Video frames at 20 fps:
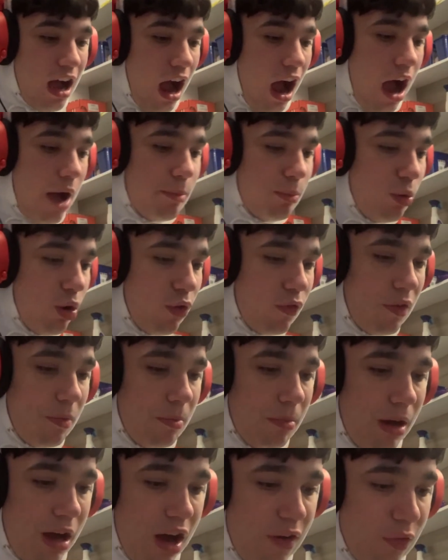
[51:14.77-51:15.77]
I'm more of a
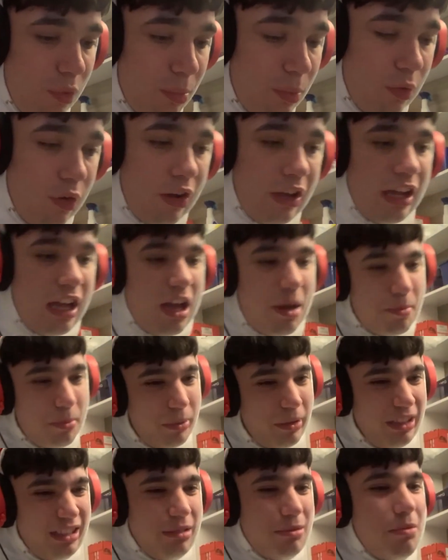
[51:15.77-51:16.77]
Marvel boy
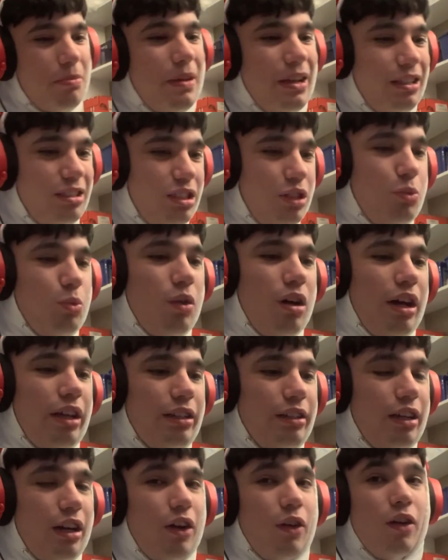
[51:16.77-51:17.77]
because I'm a basic white
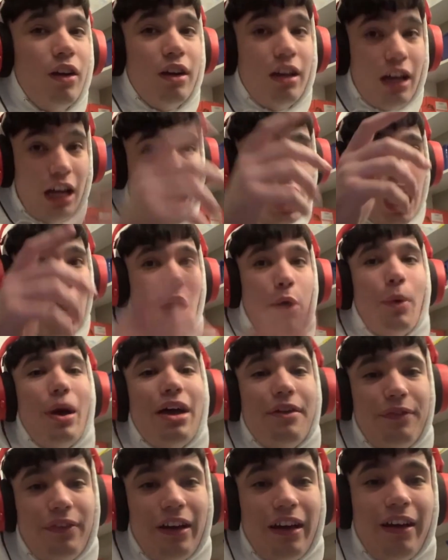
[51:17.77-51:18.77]
girl.
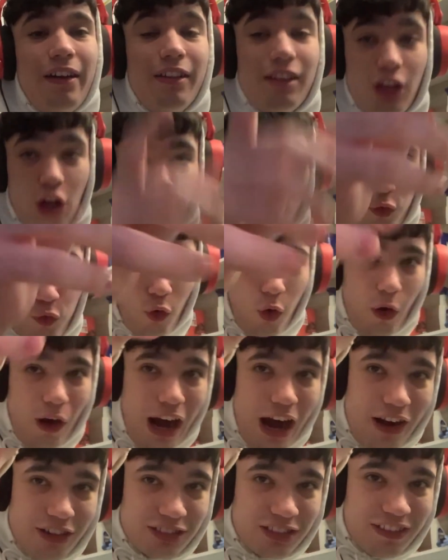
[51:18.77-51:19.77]
However, 4
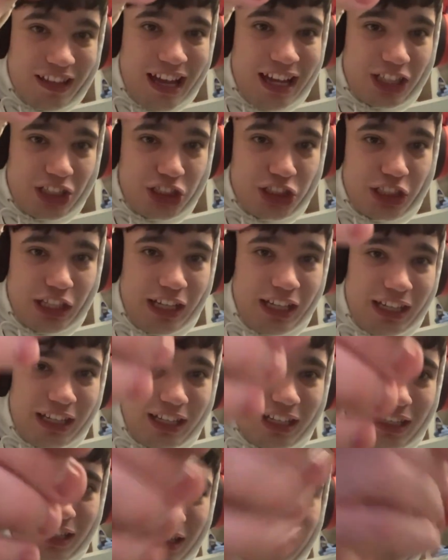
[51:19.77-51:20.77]
hours of that shit.